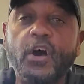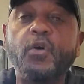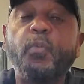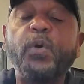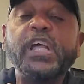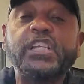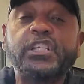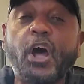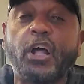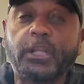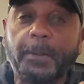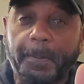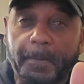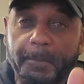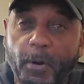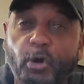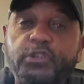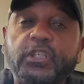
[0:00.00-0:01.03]
We saw the
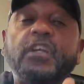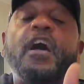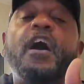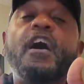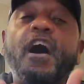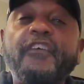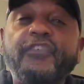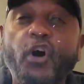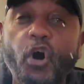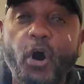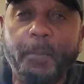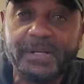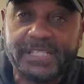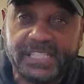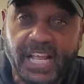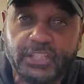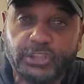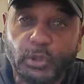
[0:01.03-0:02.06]
promotion of
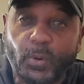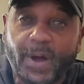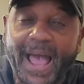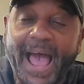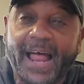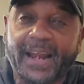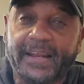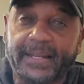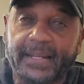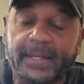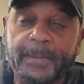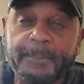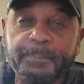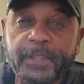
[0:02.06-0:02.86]
homosexuality.